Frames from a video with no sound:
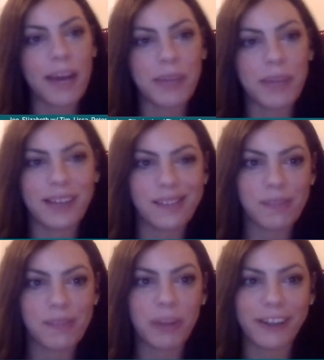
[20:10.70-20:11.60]
because
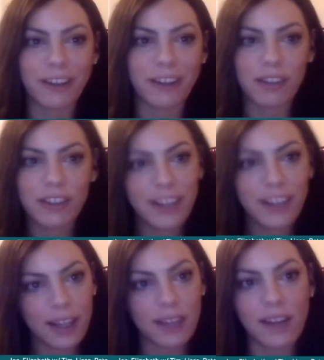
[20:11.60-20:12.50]
it's political.
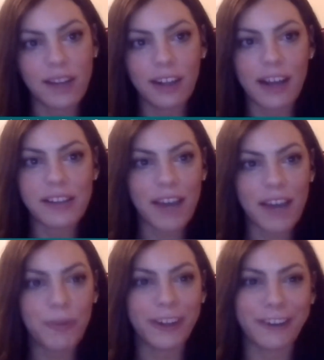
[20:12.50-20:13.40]
He's not allowed to
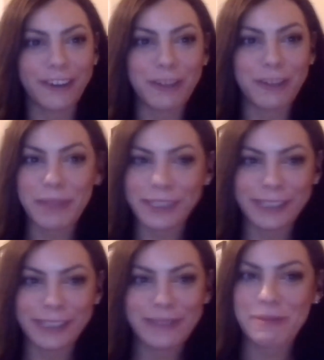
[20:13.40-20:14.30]
have political
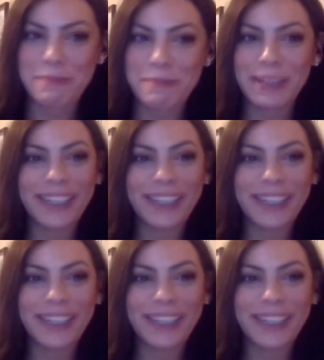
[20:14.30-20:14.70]
opinion, remember?